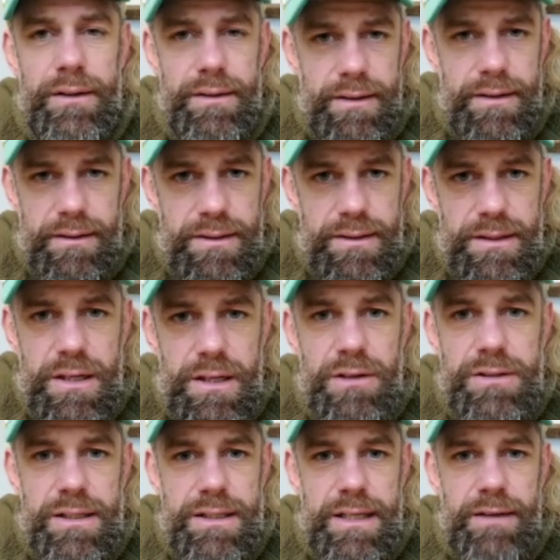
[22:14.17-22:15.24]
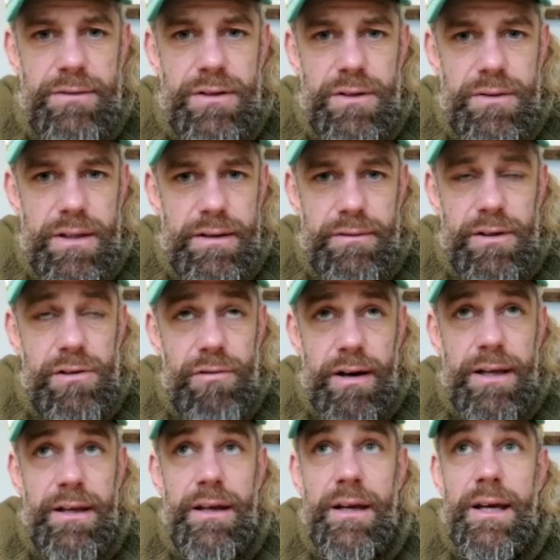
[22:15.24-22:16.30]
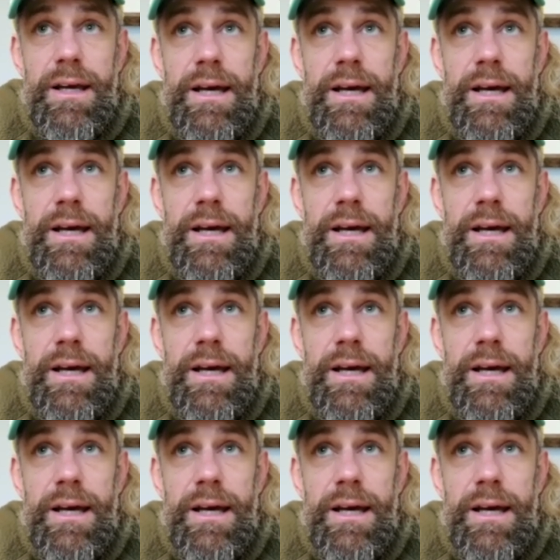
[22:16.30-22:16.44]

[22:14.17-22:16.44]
they're totally safe to do, and they're a great